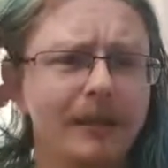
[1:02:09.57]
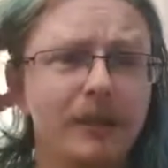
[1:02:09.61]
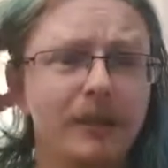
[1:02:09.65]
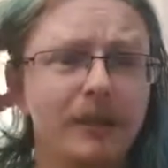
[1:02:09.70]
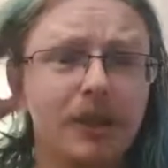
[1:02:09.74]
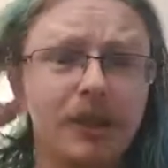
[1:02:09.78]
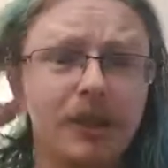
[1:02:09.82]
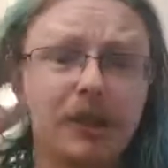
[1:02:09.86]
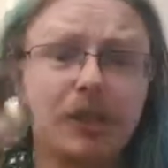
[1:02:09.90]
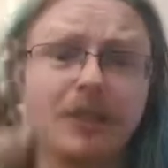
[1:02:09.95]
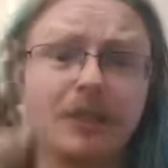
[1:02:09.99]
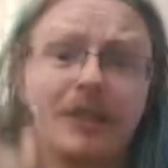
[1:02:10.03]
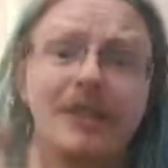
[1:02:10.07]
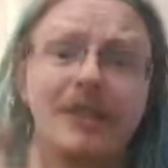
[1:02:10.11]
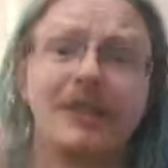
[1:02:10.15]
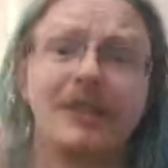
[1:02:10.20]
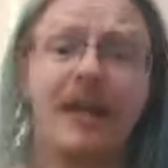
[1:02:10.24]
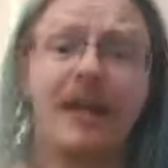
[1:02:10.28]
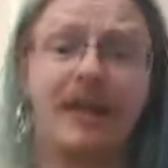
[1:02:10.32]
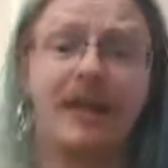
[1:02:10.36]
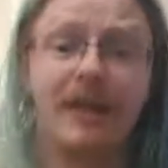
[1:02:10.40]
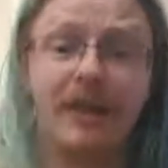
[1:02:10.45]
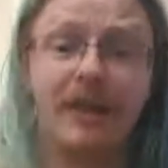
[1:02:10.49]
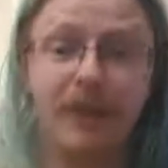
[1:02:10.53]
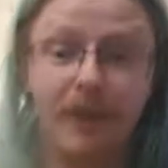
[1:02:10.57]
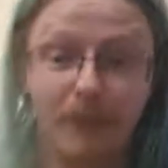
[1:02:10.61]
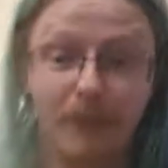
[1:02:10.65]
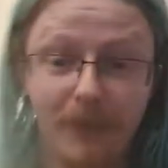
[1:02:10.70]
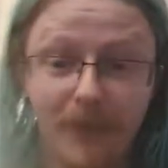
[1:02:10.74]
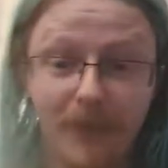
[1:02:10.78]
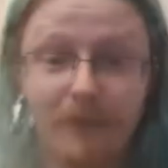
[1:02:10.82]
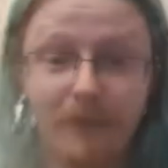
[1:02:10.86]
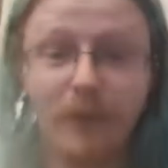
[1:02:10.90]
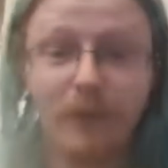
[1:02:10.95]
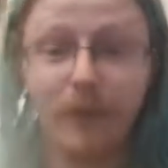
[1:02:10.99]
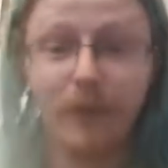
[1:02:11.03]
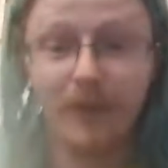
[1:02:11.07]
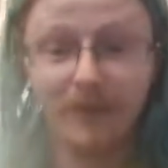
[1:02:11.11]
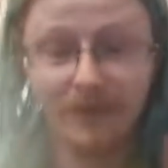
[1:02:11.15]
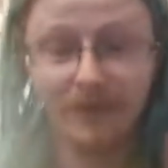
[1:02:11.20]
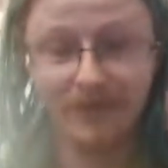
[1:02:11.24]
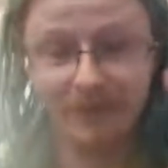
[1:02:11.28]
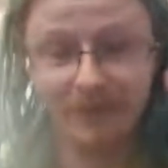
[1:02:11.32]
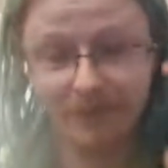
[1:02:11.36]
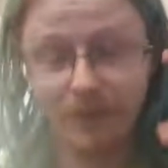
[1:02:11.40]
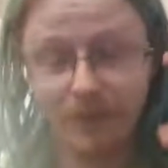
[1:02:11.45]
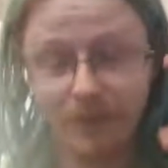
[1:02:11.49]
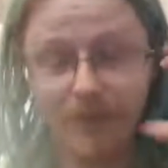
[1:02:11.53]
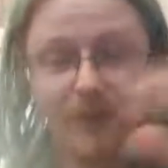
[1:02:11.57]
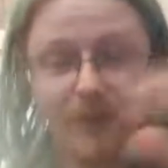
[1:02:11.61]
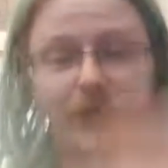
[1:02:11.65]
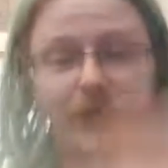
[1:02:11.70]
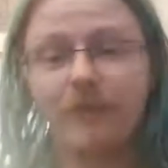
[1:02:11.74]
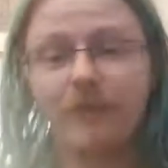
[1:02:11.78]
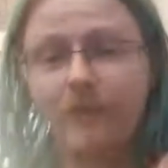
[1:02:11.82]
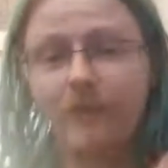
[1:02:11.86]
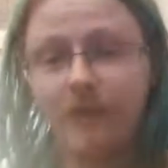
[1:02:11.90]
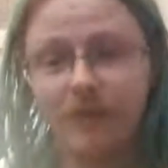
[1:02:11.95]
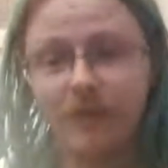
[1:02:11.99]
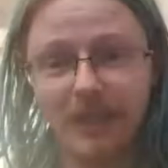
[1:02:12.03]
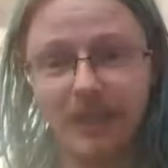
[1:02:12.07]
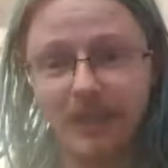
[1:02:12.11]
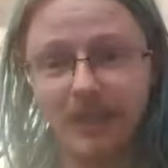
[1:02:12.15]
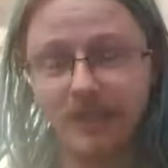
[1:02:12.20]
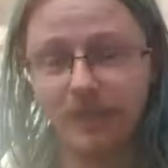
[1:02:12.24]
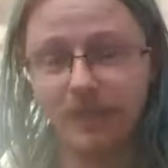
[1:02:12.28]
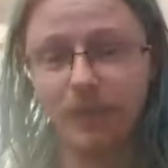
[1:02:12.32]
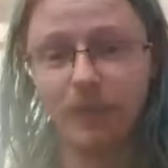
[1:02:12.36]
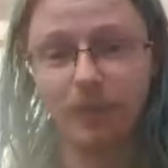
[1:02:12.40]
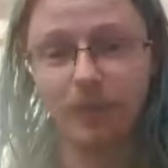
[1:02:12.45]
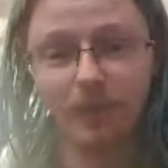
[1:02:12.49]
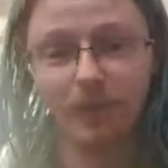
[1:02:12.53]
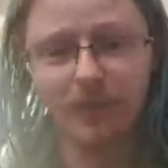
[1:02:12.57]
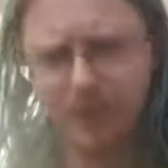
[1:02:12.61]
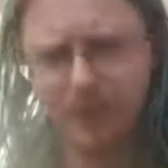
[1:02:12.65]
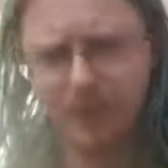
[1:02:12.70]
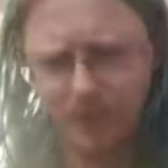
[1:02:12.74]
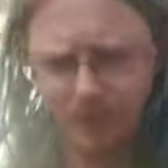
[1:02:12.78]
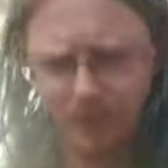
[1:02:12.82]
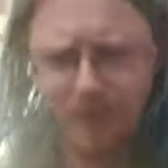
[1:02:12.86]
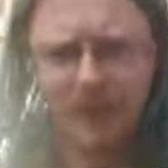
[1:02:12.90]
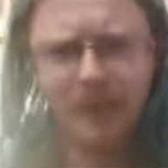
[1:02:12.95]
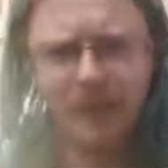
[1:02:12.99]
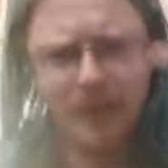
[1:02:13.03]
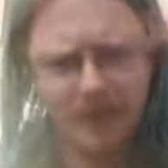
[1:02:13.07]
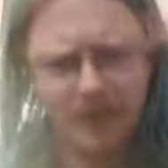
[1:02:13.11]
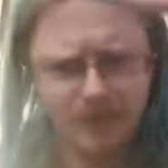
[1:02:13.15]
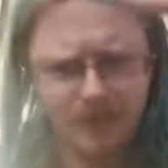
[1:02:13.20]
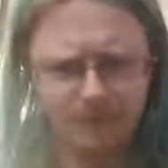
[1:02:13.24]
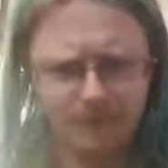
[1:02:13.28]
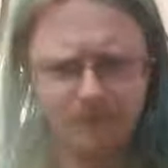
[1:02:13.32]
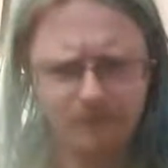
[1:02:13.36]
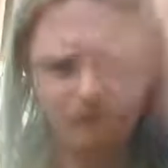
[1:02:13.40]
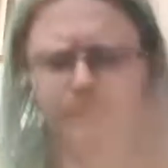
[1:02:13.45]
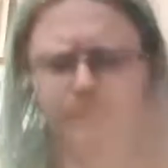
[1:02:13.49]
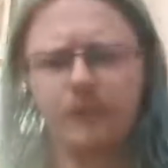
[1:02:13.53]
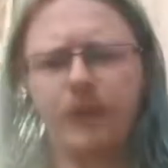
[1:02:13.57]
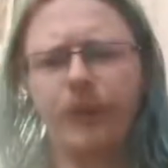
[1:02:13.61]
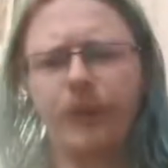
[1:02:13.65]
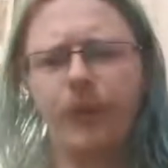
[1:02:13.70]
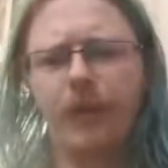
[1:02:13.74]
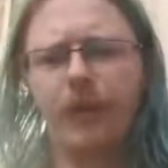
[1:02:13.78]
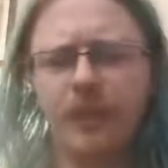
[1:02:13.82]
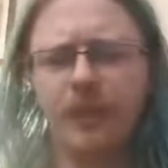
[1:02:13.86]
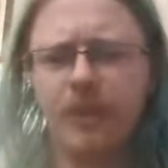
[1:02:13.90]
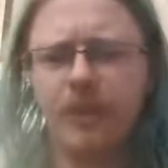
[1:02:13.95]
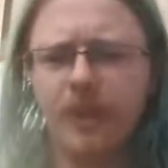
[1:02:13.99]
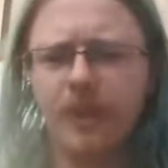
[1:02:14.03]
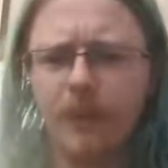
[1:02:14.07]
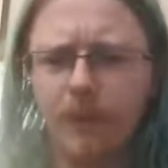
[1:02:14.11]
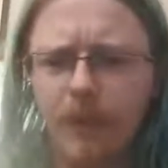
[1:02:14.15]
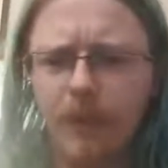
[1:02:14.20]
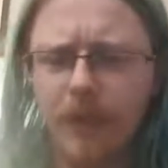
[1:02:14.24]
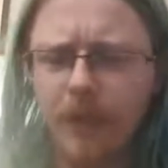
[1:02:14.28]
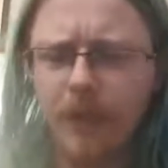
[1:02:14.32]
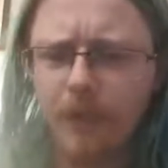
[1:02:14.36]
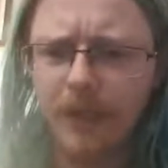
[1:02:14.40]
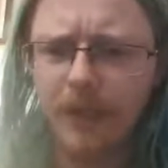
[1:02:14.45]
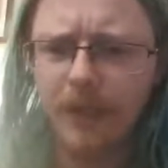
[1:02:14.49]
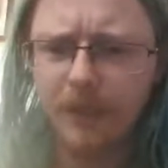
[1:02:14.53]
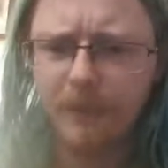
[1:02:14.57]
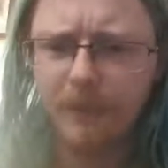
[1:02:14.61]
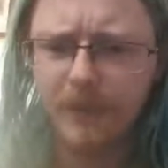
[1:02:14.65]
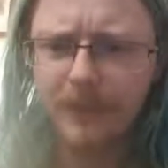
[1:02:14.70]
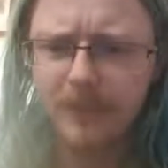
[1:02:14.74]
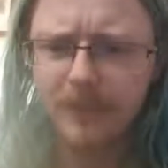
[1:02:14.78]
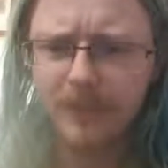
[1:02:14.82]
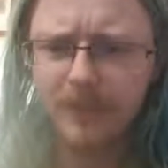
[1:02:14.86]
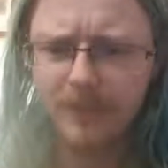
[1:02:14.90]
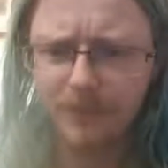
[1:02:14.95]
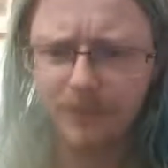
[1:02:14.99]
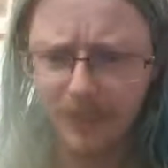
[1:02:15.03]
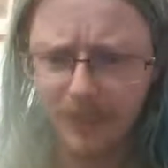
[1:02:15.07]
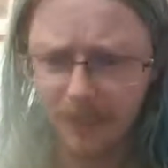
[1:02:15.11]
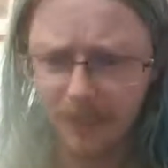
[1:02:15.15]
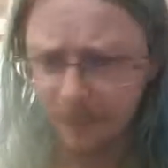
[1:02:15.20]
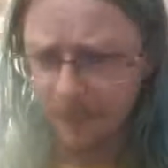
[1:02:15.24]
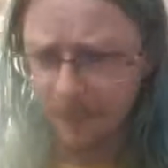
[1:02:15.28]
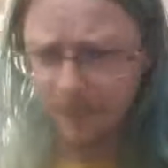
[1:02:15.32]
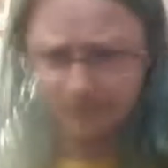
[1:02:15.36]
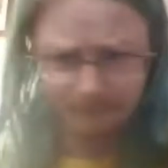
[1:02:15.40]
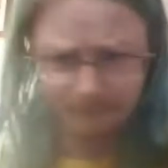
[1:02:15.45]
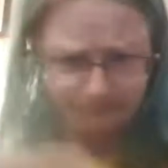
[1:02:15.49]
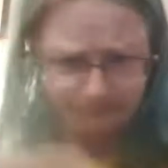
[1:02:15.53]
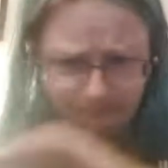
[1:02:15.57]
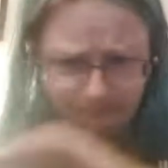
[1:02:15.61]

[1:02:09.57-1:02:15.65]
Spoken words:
Just don't stay there. Make a point that if you're in third line support, that you really try and work your way up into something else,